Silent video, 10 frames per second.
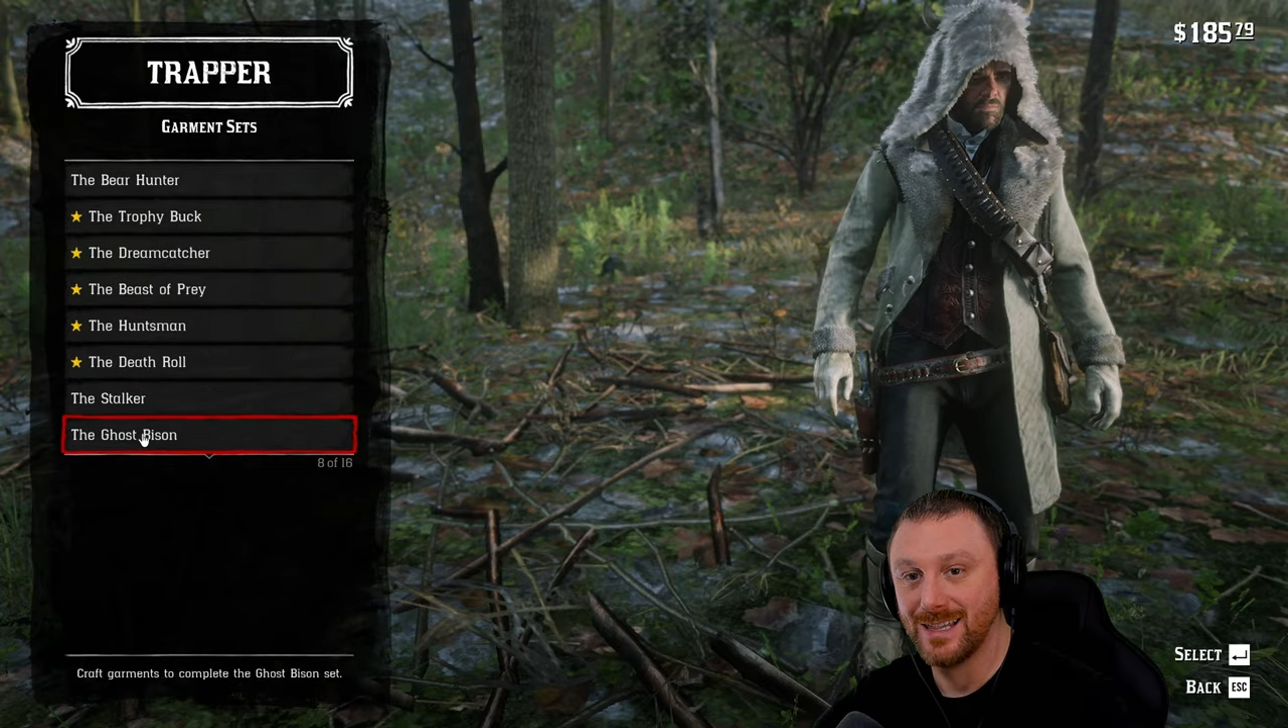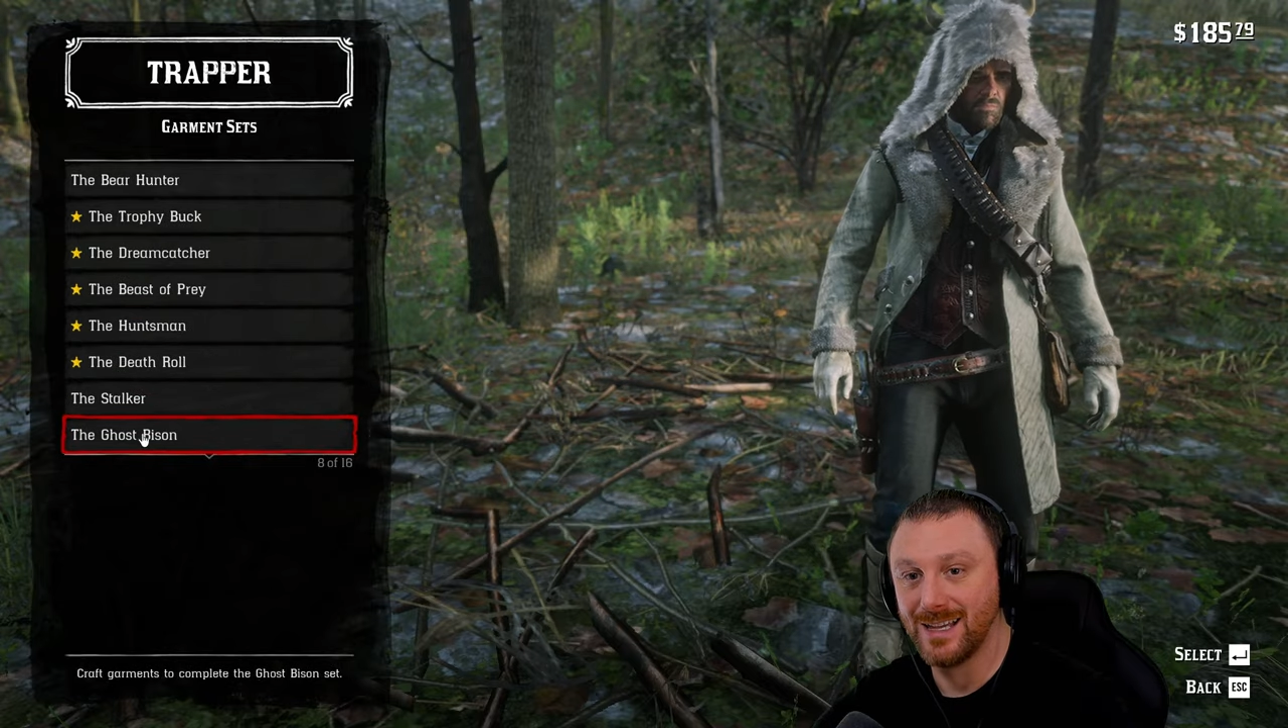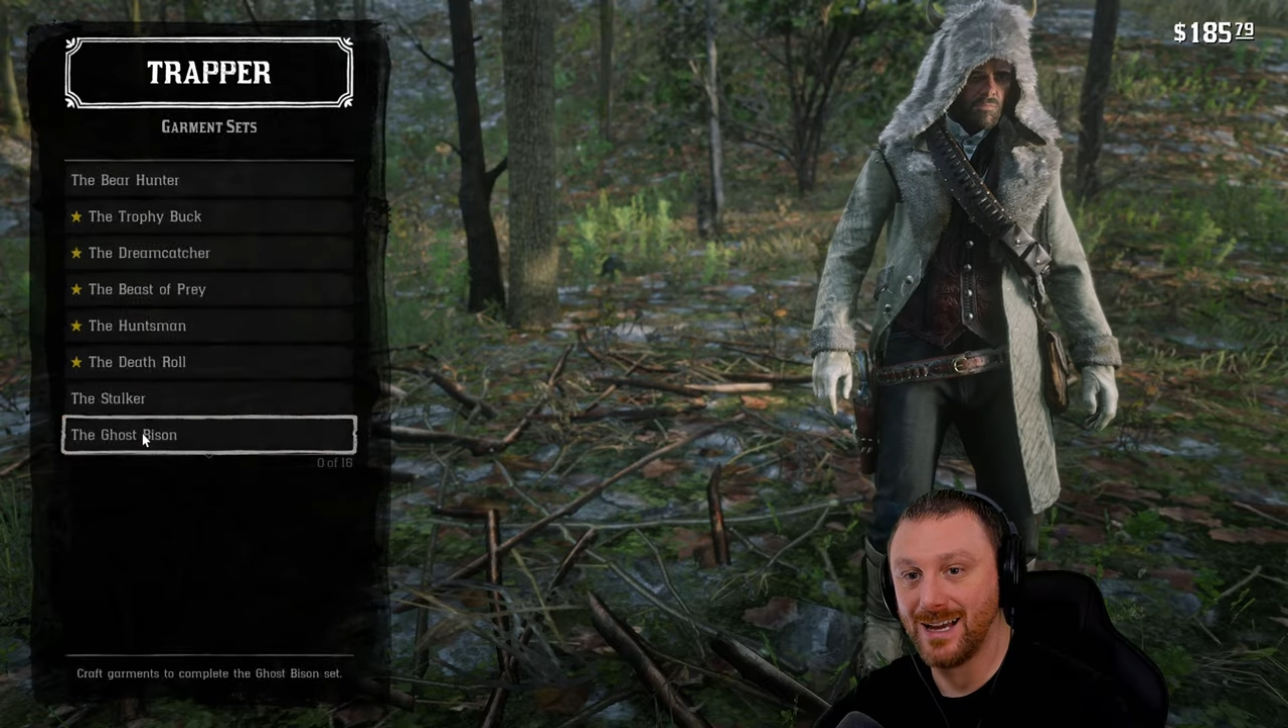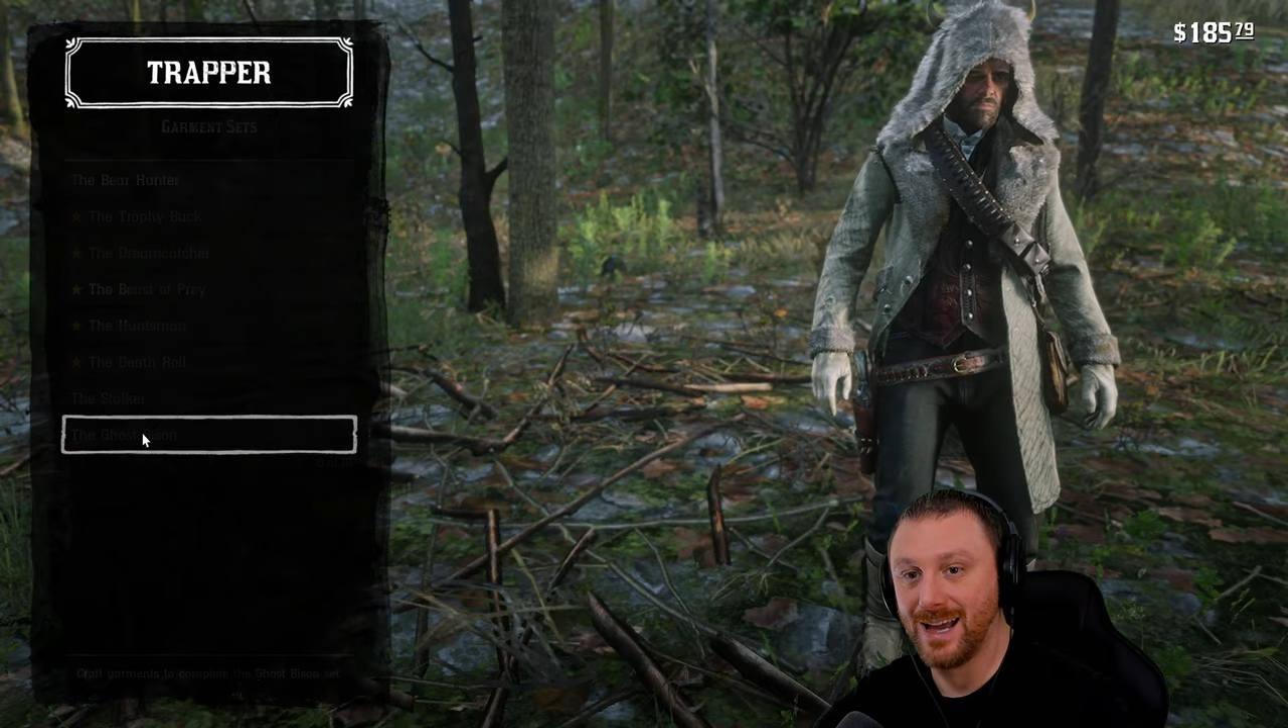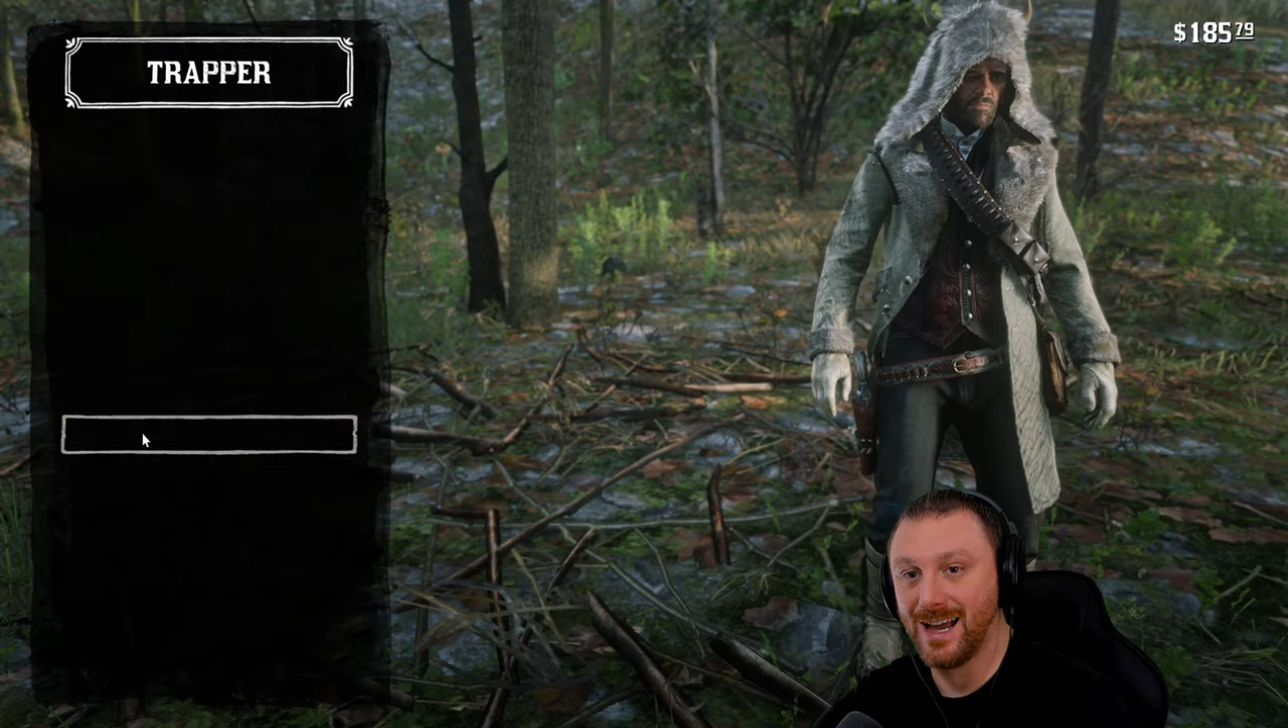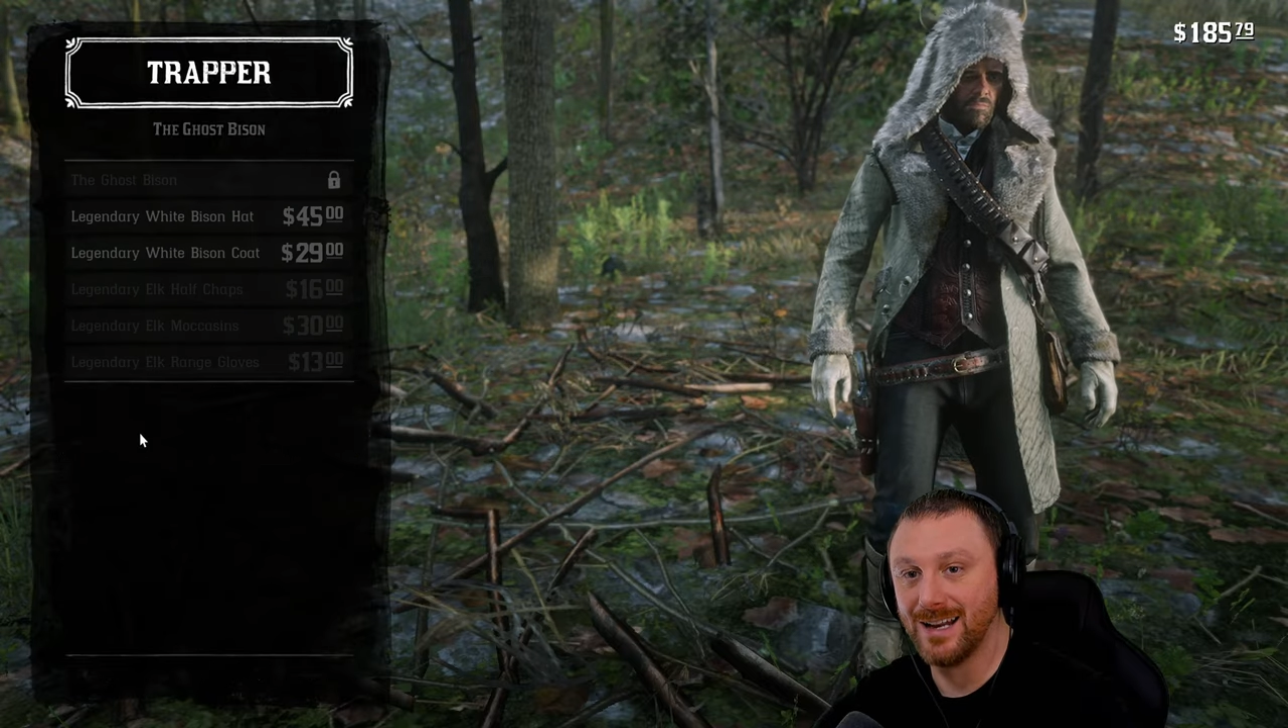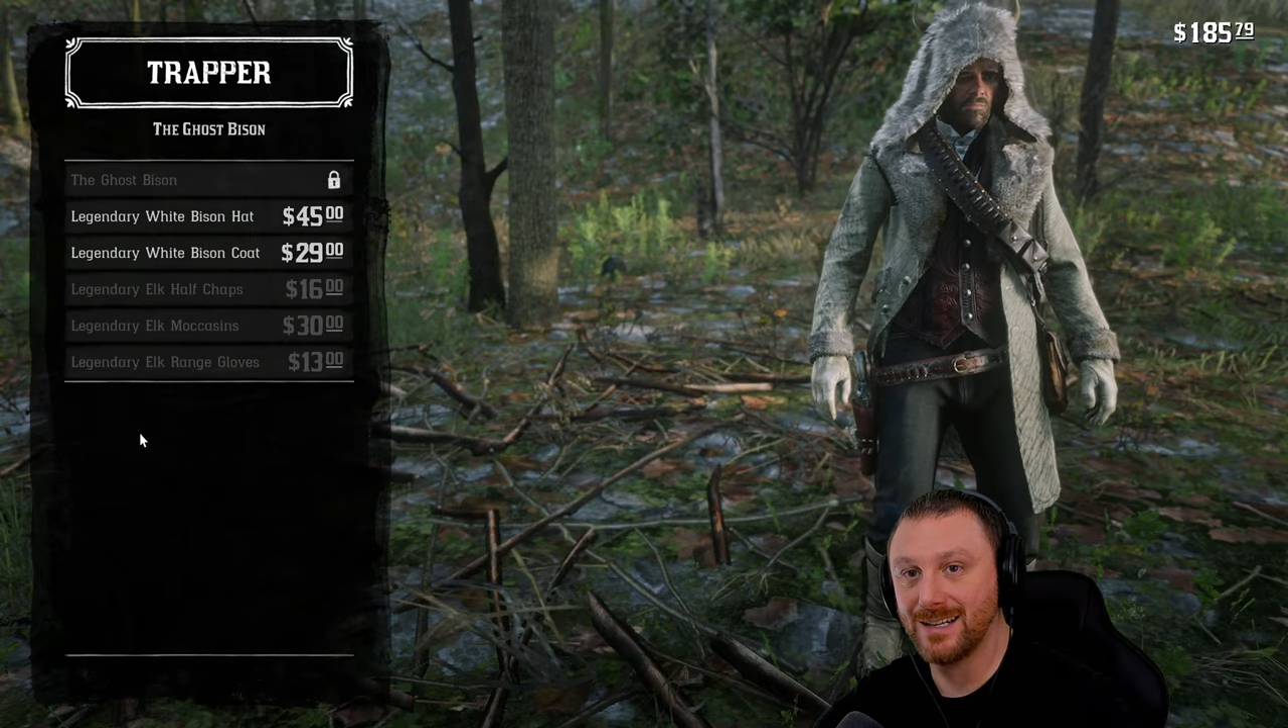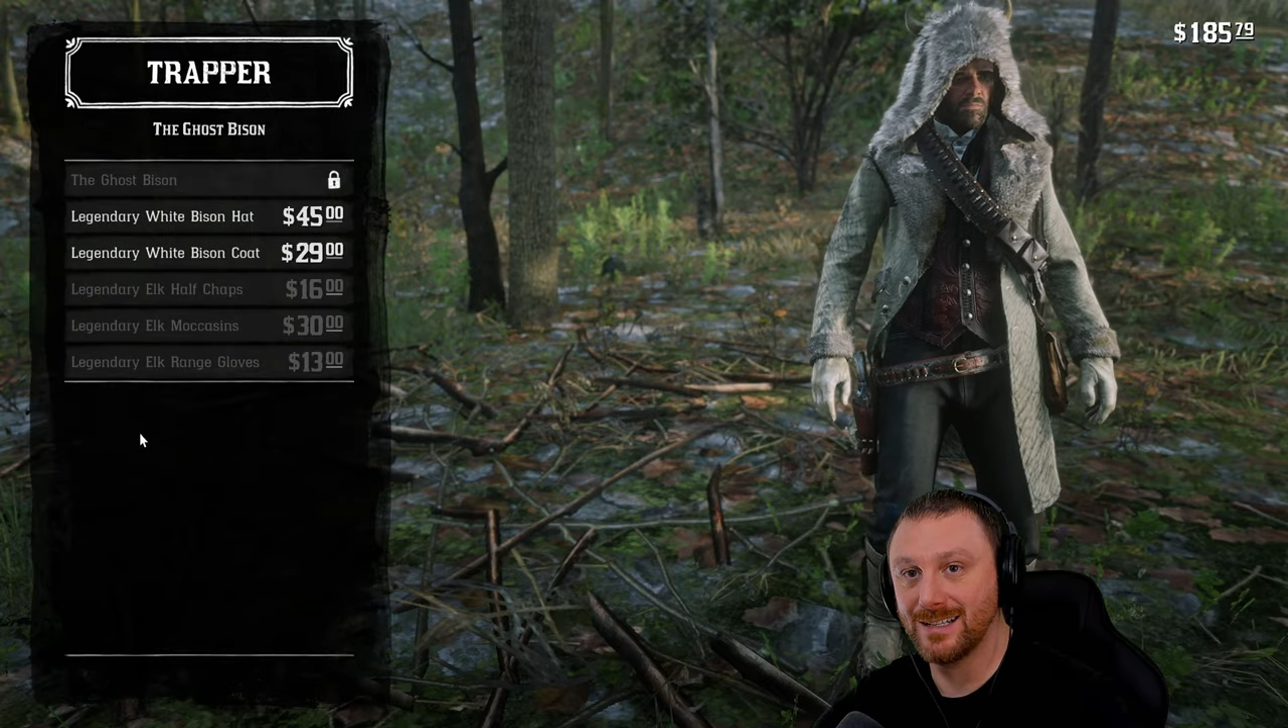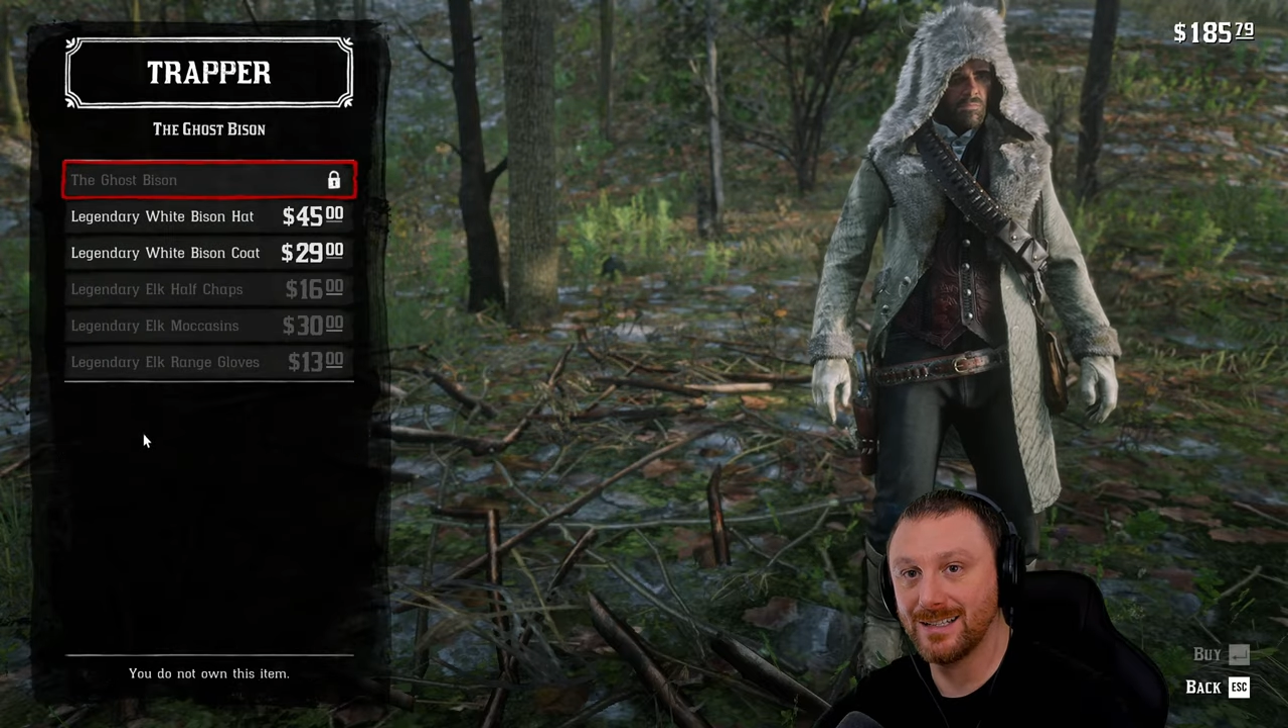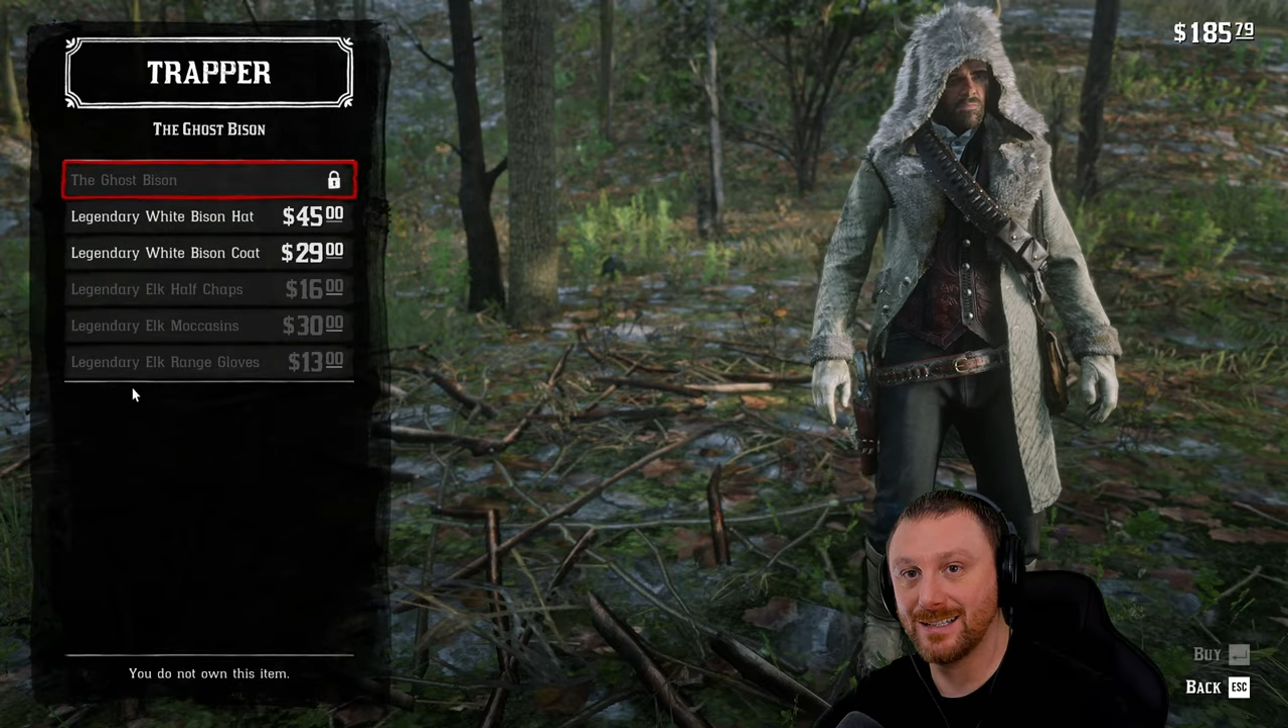the hat.